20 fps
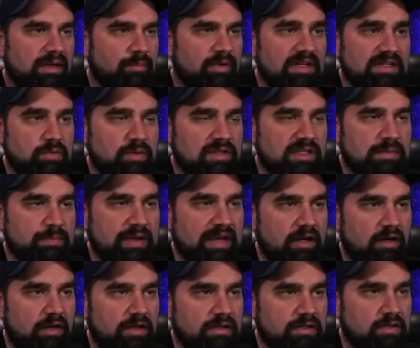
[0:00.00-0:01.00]
Yeah, but he's with his
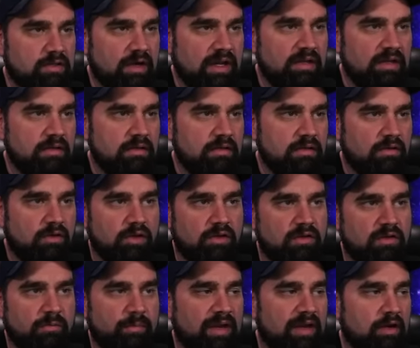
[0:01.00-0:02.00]
parents, right?
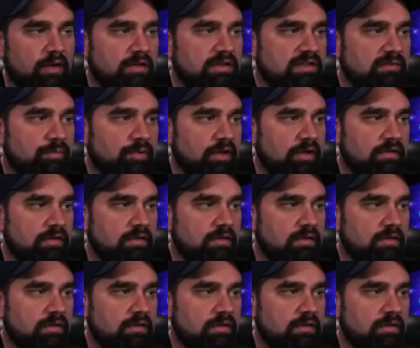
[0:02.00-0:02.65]
Couldn't the parents have bought?